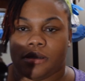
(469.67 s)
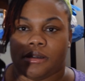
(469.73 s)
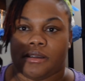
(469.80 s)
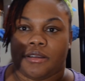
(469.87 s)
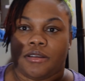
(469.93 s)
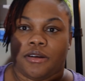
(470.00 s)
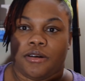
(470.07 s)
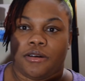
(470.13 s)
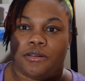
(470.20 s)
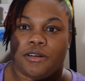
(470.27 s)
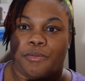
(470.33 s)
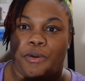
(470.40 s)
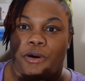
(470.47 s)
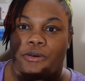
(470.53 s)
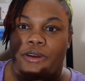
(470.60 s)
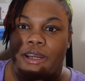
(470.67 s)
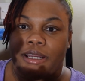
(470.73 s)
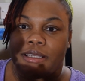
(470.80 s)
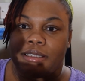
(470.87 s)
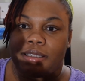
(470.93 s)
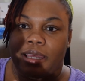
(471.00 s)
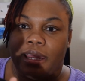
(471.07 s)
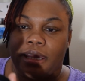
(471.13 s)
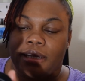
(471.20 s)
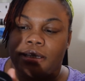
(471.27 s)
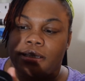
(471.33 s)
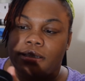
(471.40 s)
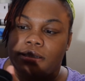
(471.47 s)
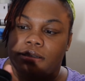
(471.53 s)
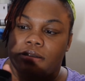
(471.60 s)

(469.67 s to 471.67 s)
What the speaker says: So the powder inside,